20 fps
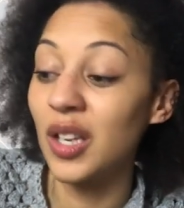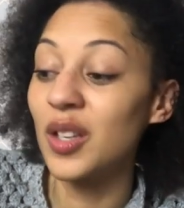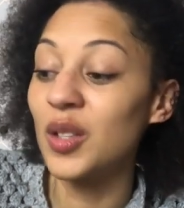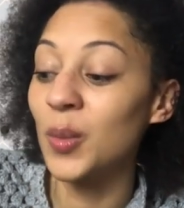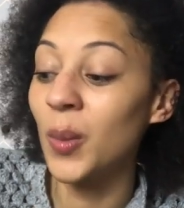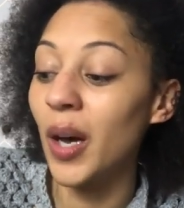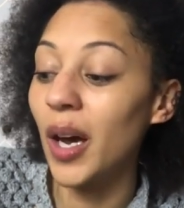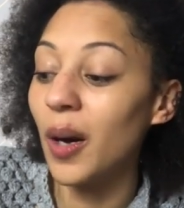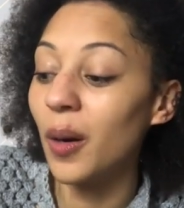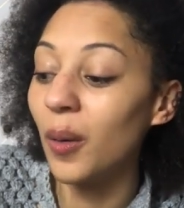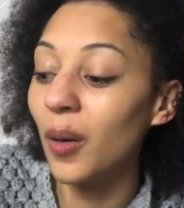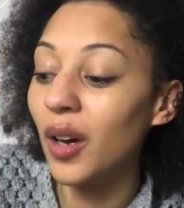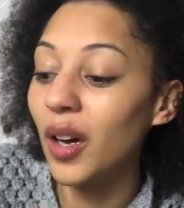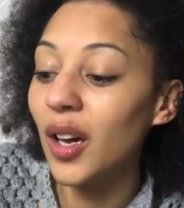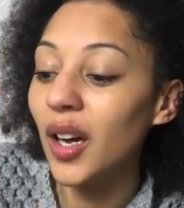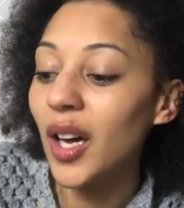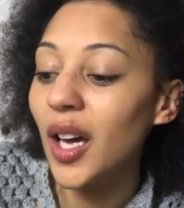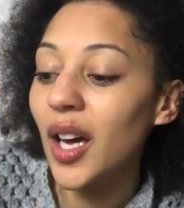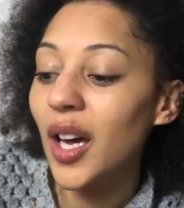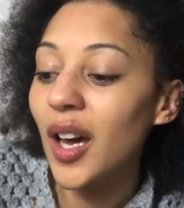as well,
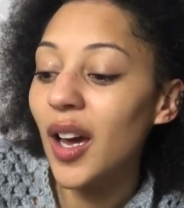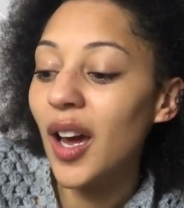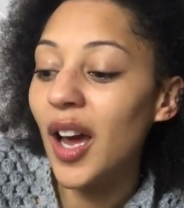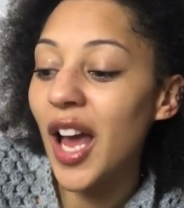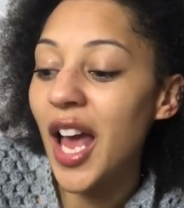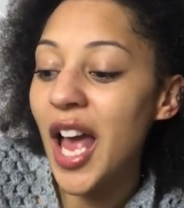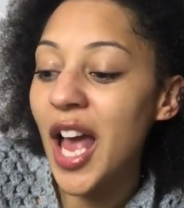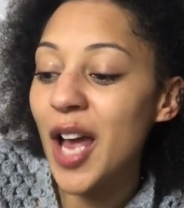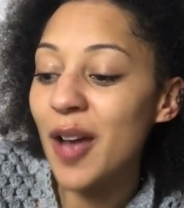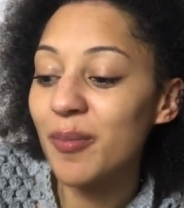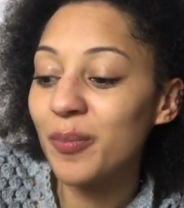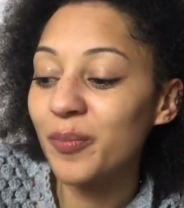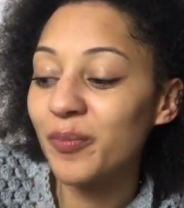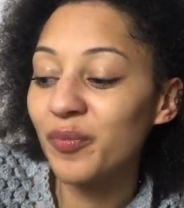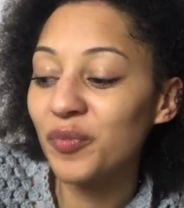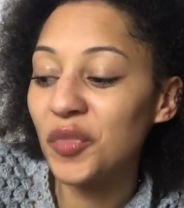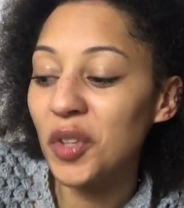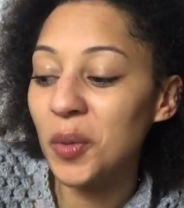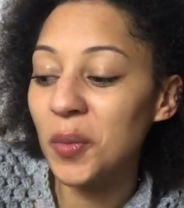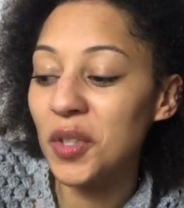
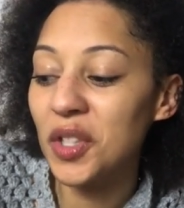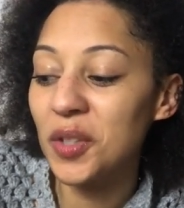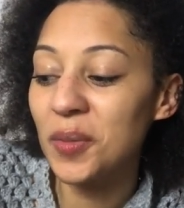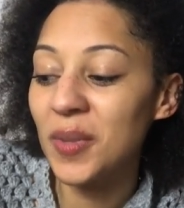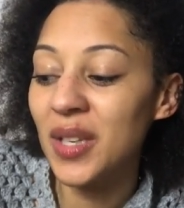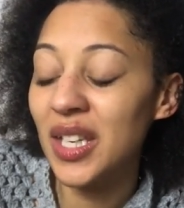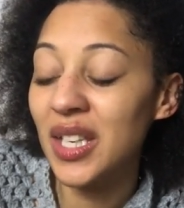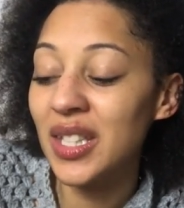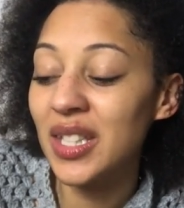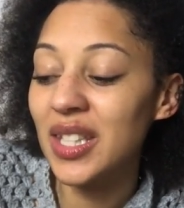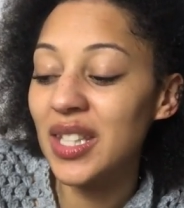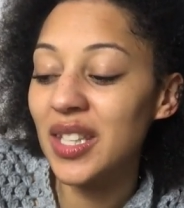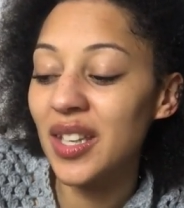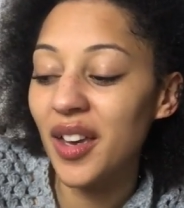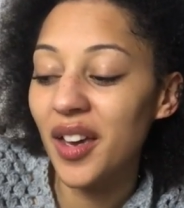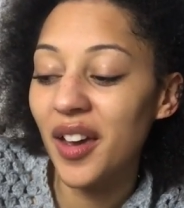which means